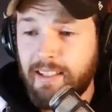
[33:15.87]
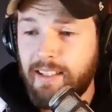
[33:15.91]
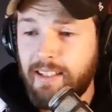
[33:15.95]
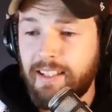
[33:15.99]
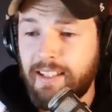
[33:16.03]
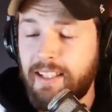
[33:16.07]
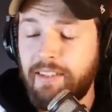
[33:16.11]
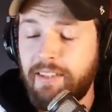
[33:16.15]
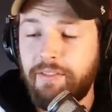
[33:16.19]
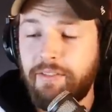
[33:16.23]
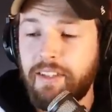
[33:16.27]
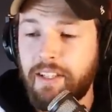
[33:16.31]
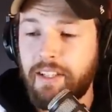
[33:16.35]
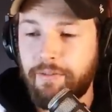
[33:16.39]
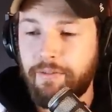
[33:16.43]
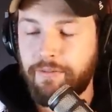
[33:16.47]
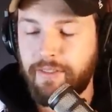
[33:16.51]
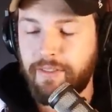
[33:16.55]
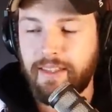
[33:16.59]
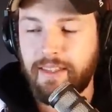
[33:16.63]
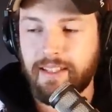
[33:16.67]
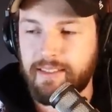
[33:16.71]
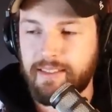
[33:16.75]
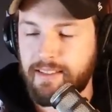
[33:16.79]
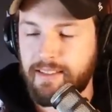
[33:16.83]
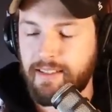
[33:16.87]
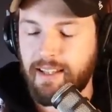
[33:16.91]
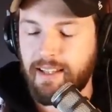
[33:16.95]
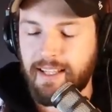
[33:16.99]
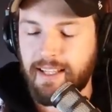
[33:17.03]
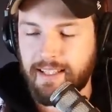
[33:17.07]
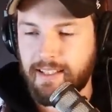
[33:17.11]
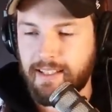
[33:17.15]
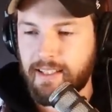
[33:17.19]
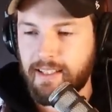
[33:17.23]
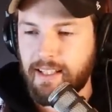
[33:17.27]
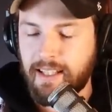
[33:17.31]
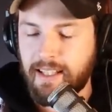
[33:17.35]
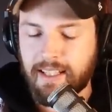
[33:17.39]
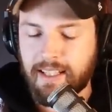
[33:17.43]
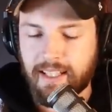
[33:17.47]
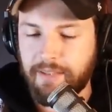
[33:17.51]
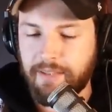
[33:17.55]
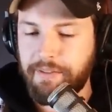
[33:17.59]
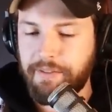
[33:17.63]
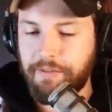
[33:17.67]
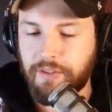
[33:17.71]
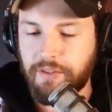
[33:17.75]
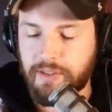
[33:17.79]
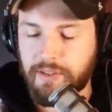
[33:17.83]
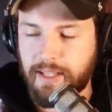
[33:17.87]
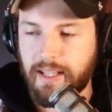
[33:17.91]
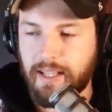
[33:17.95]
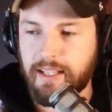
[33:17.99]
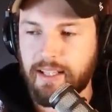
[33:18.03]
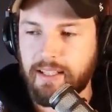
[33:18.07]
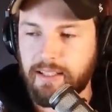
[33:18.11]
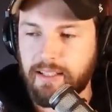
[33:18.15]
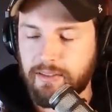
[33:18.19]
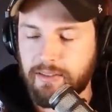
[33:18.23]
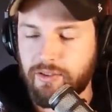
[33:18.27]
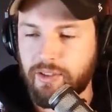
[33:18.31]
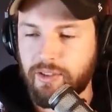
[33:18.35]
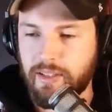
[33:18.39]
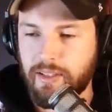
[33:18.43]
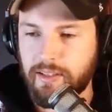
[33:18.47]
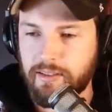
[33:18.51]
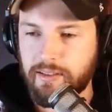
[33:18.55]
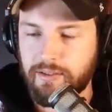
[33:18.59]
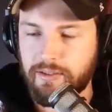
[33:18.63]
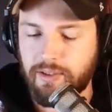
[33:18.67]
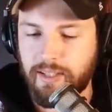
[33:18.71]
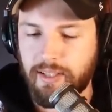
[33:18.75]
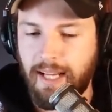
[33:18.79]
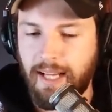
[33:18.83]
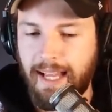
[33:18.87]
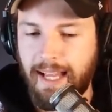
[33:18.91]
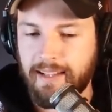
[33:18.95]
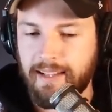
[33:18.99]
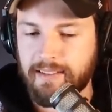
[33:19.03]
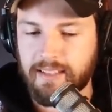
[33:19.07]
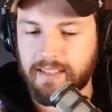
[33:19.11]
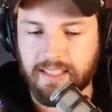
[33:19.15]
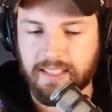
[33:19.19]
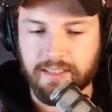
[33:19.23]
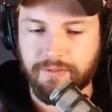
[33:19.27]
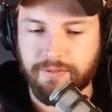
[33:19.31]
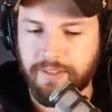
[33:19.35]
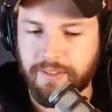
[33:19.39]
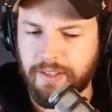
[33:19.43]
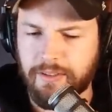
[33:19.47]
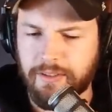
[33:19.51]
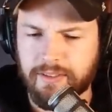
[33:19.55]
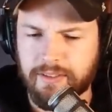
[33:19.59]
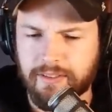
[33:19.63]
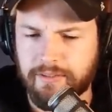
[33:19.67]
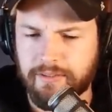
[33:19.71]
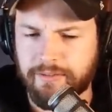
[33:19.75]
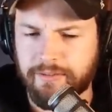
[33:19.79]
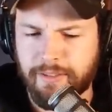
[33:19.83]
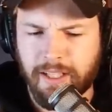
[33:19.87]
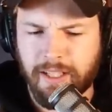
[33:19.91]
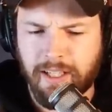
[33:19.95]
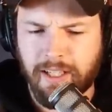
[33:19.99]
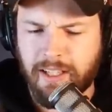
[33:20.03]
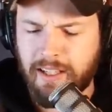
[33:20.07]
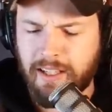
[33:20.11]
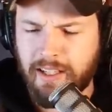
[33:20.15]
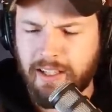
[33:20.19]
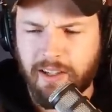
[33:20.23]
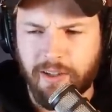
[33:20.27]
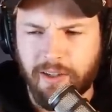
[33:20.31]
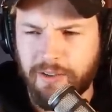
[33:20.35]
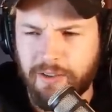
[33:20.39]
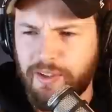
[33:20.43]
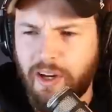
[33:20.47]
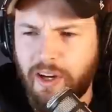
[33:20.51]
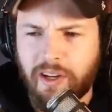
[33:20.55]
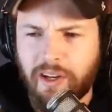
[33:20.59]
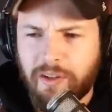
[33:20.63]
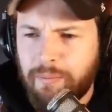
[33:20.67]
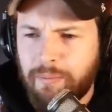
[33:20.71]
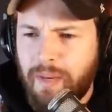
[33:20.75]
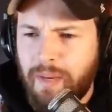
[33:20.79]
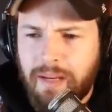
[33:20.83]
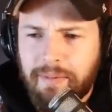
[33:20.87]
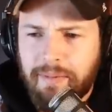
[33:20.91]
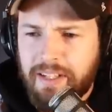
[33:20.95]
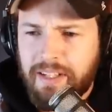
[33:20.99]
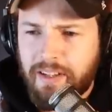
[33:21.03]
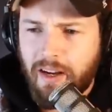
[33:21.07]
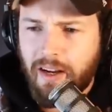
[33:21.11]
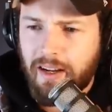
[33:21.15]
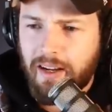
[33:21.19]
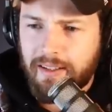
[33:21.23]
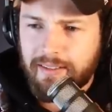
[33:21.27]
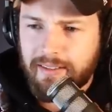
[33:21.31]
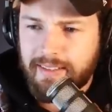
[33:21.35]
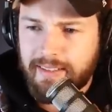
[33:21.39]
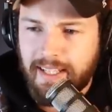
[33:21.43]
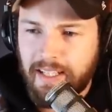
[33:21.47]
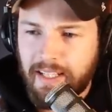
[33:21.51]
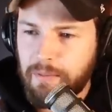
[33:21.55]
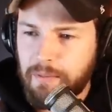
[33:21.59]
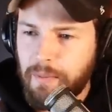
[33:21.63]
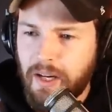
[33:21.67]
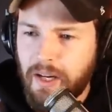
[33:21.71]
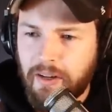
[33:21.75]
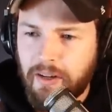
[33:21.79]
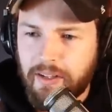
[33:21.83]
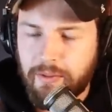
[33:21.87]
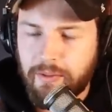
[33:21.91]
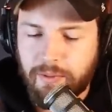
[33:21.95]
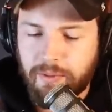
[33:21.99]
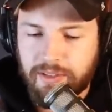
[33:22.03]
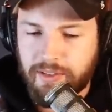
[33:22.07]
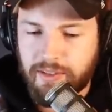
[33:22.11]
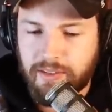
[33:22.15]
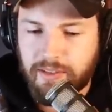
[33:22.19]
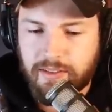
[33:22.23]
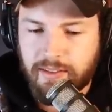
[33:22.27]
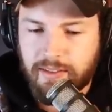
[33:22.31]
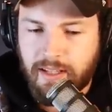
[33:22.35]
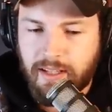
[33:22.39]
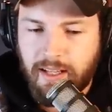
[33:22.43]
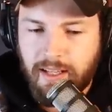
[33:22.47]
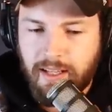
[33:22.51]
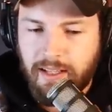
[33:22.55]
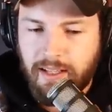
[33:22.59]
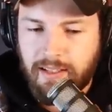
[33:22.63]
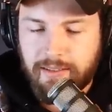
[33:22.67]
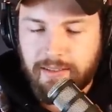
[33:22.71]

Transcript: Even if this, like, even if you said she she has these fears of her daughter maybe not getting married, which is